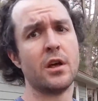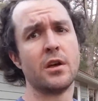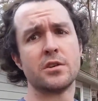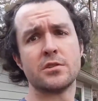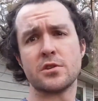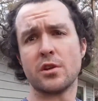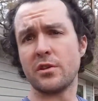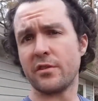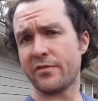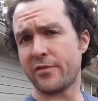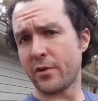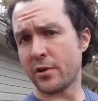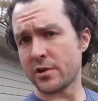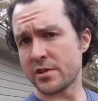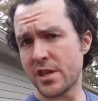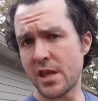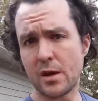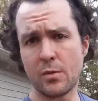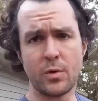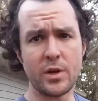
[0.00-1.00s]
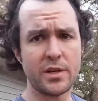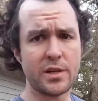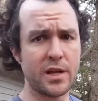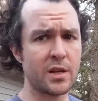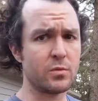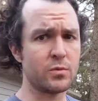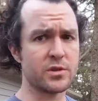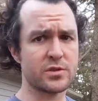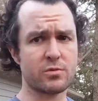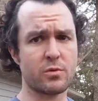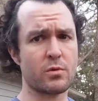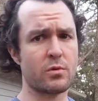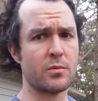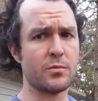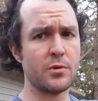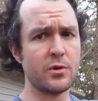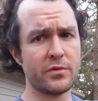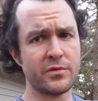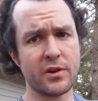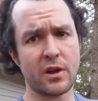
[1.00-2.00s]
So the first thing we did was we
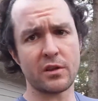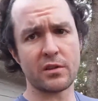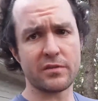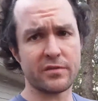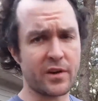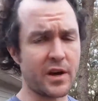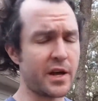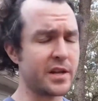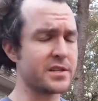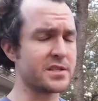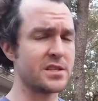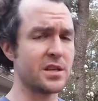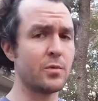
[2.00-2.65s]
removed all the vines.